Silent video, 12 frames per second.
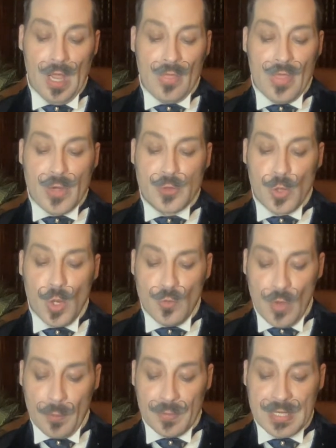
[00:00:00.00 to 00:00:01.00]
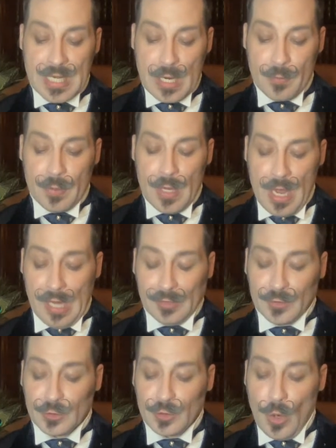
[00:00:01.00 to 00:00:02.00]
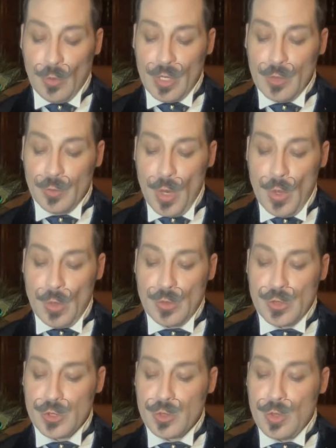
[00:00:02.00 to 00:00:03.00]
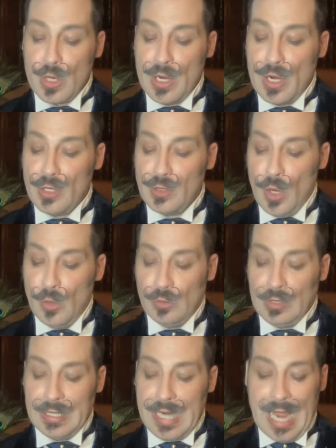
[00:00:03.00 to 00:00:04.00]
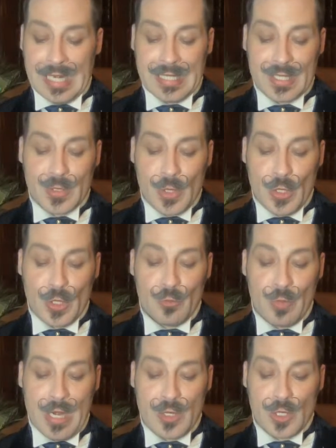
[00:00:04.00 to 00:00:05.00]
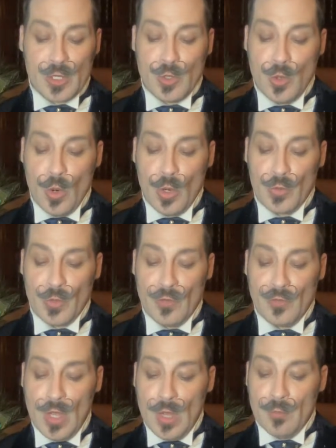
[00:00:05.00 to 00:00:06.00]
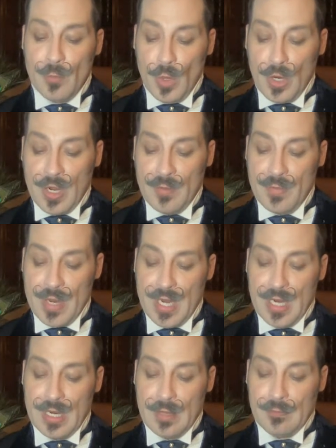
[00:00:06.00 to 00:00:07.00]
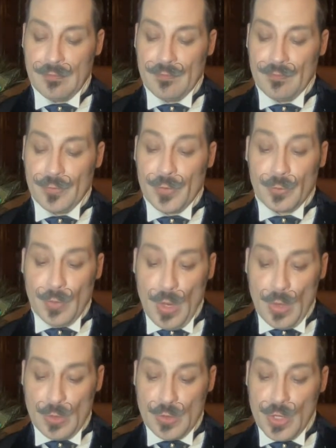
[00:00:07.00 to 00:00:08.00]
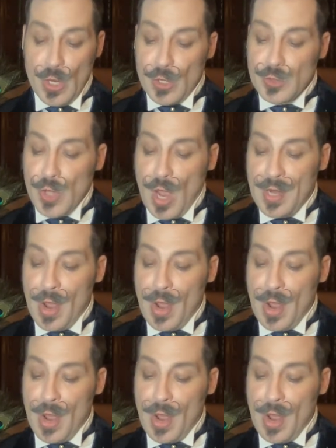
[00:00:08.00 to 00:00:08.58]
They drove up deep and stony road in a lonely and deserted region north of Munkenby. The road sought